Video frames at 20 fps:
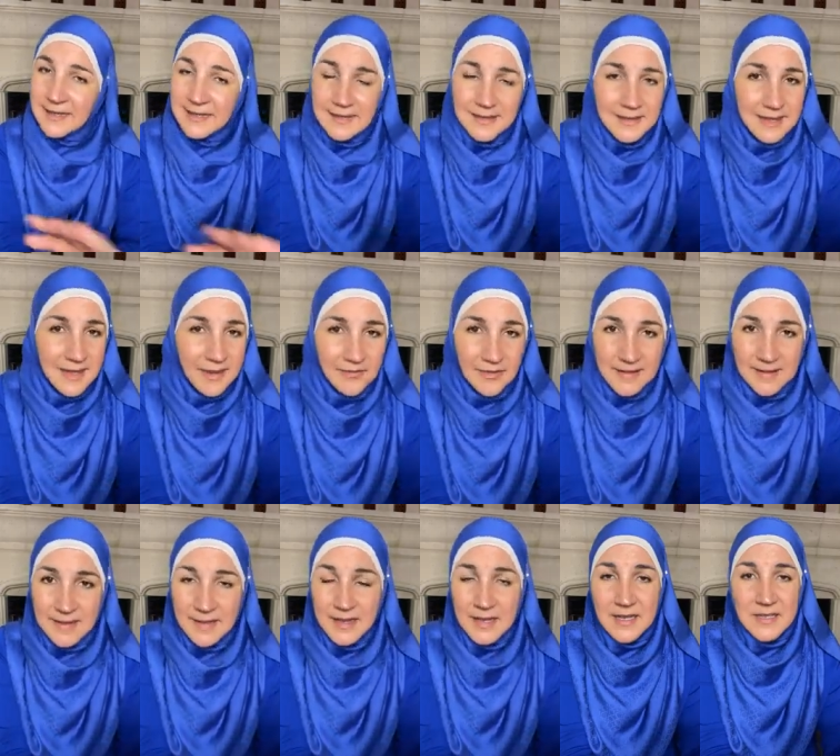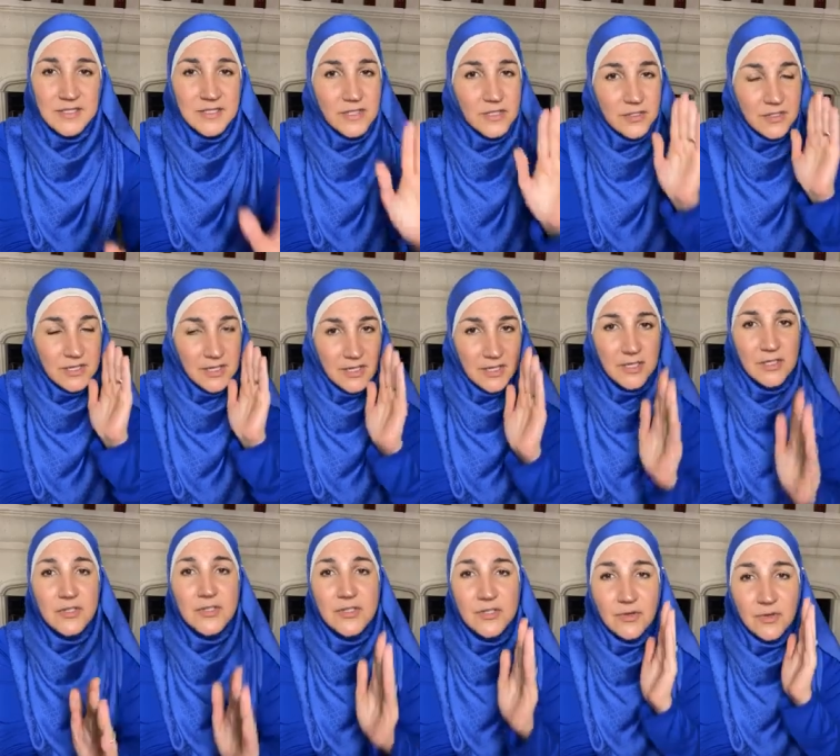Never the case. You need
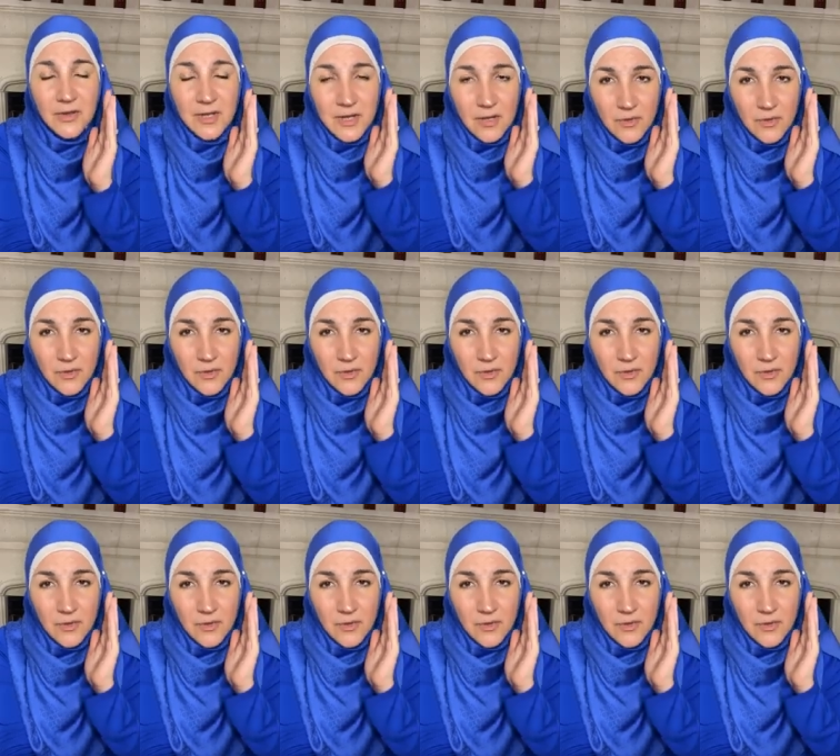to